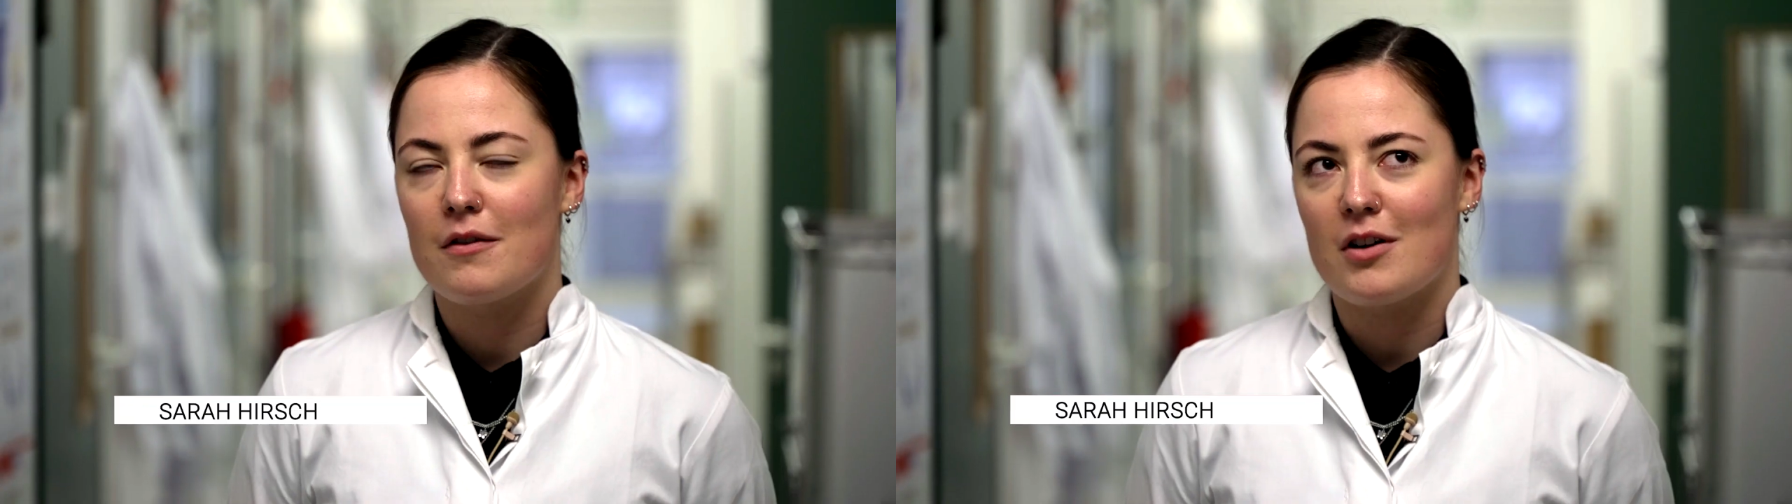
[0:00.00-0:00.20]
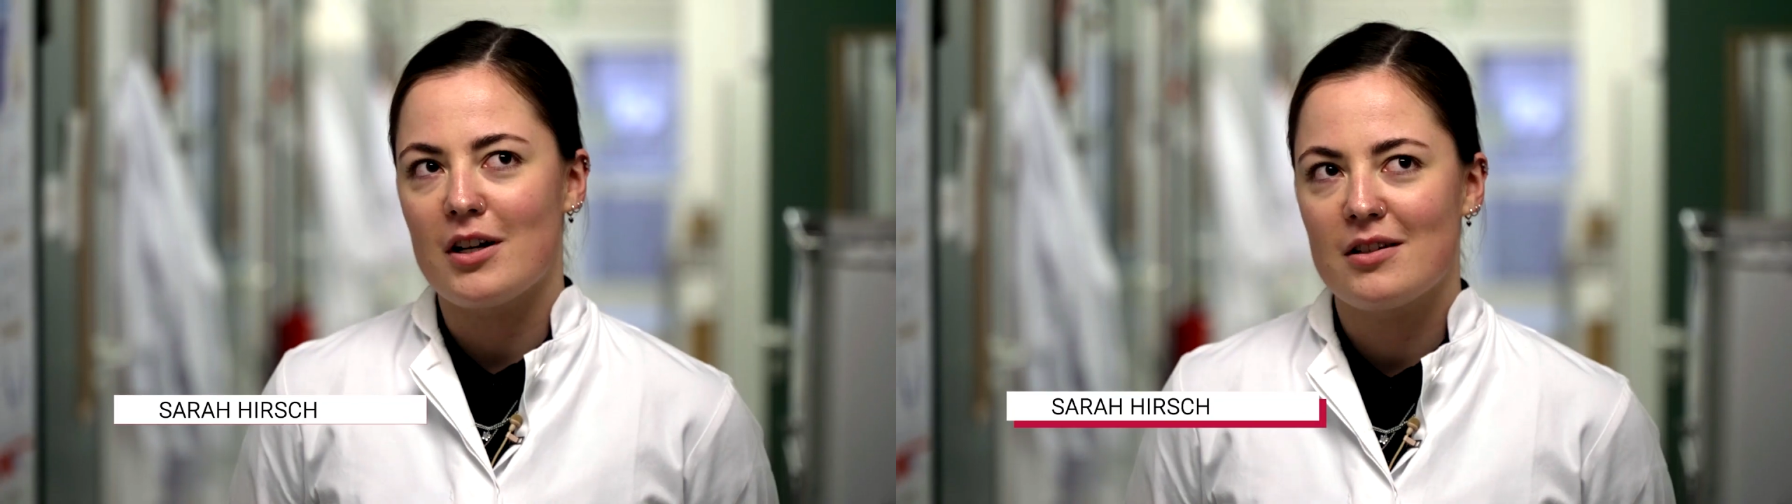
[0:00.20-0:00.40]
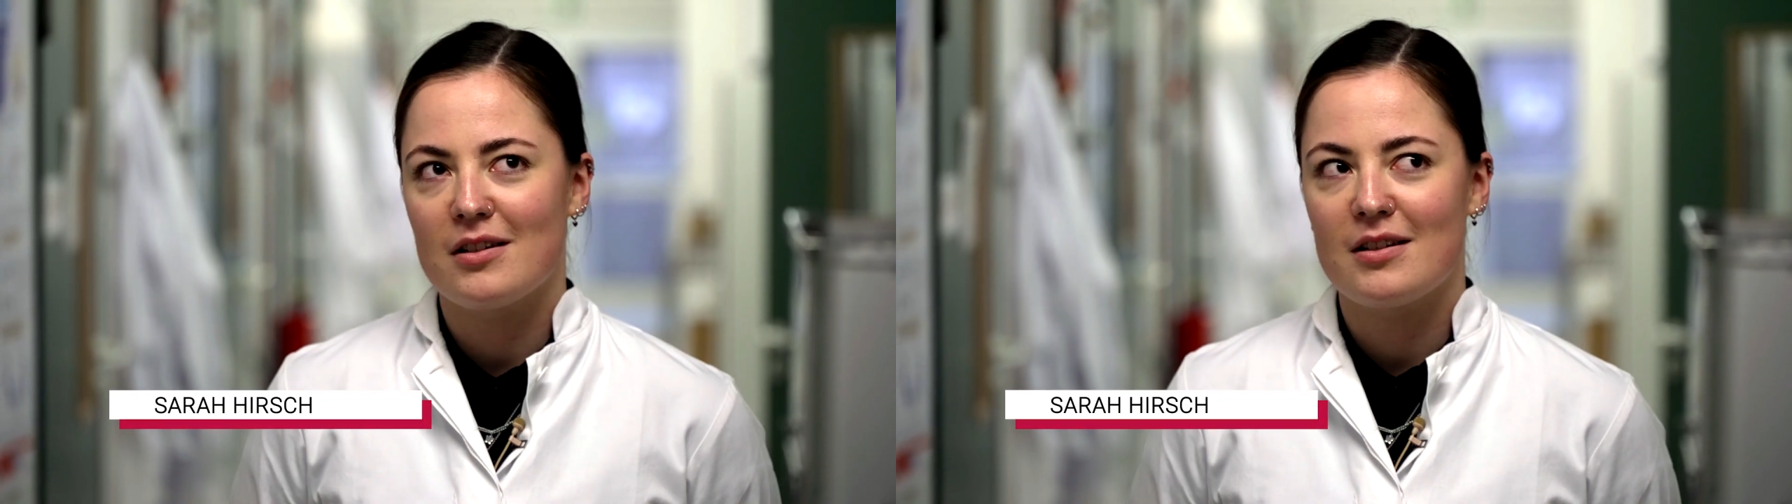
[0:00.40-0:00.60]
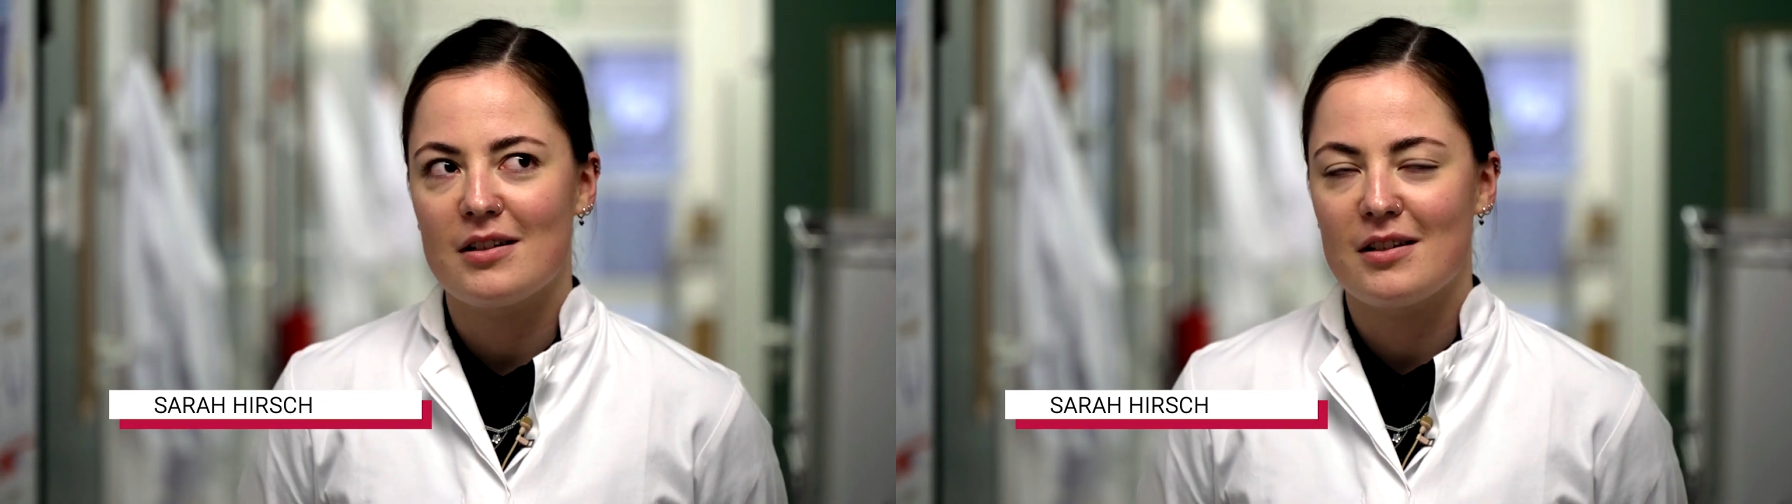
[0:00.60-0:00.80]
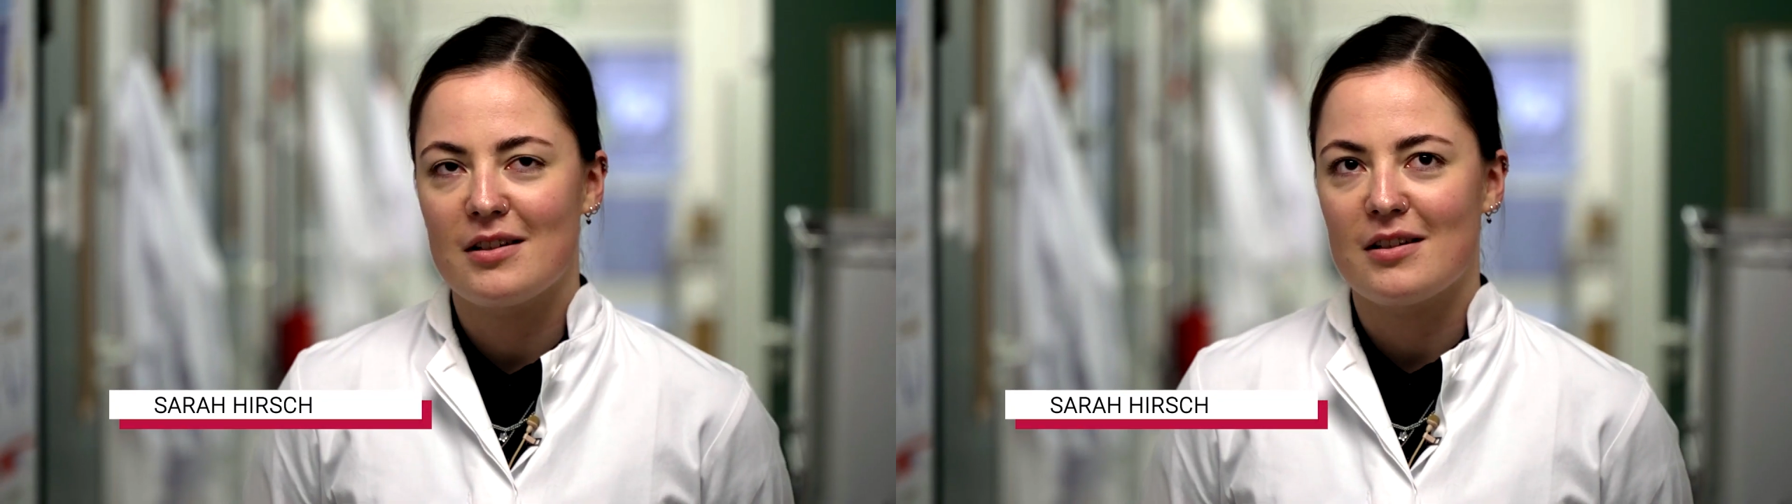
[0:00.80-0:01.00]
arthritis
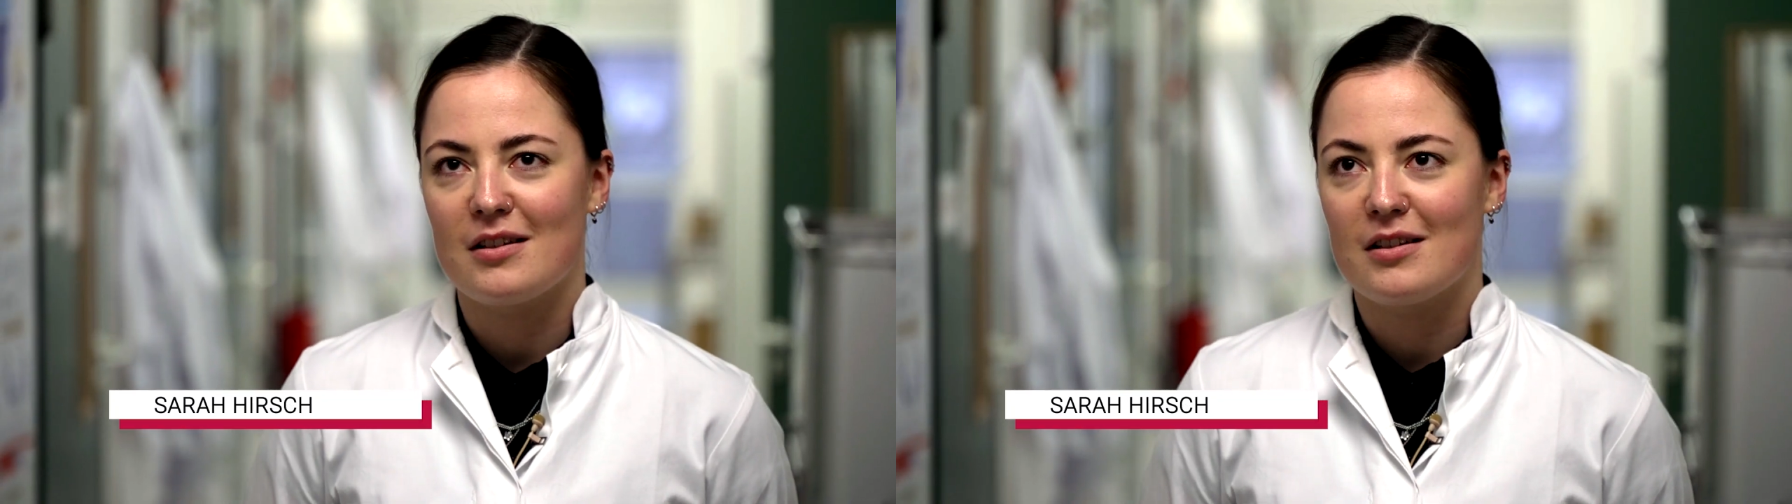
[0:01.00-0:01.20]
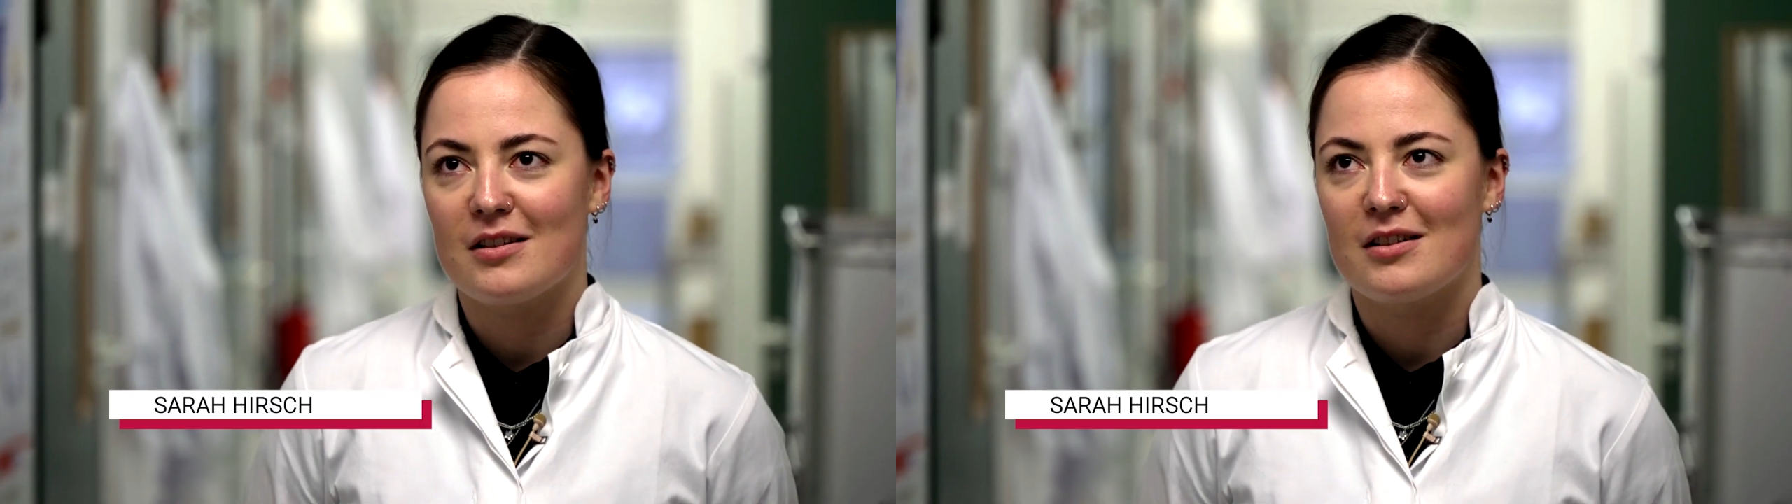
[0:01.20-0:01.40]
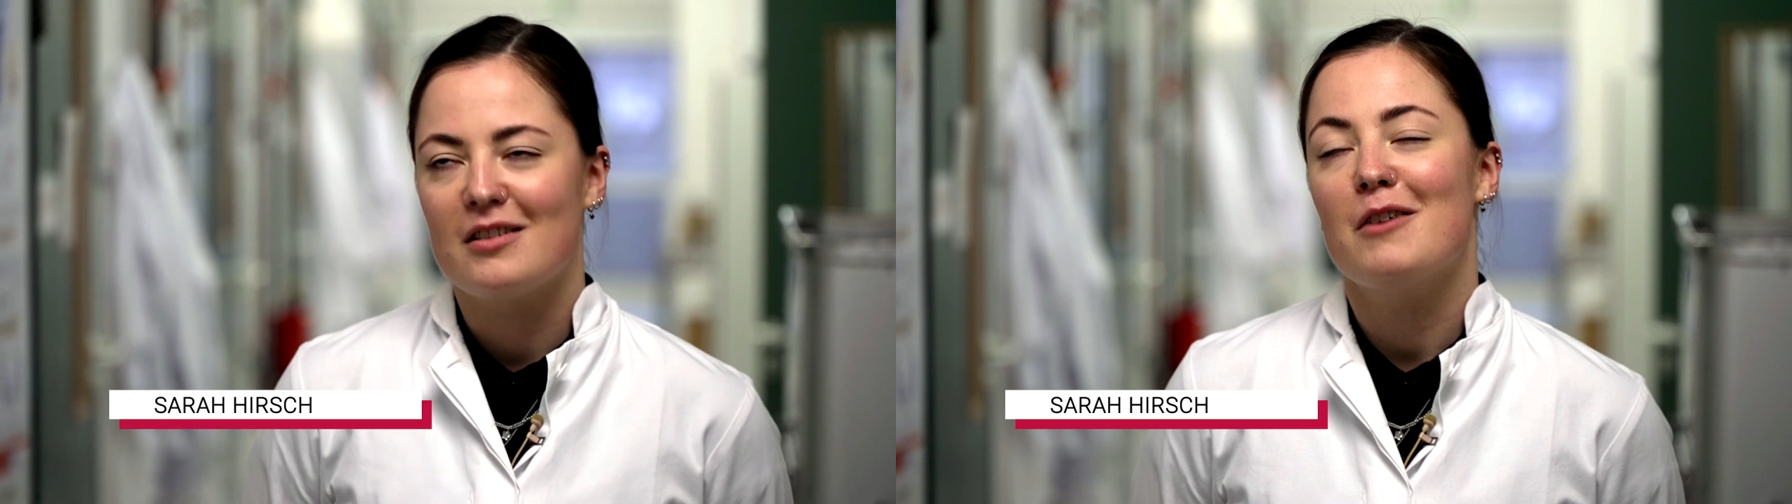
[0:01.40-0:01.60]
is uh,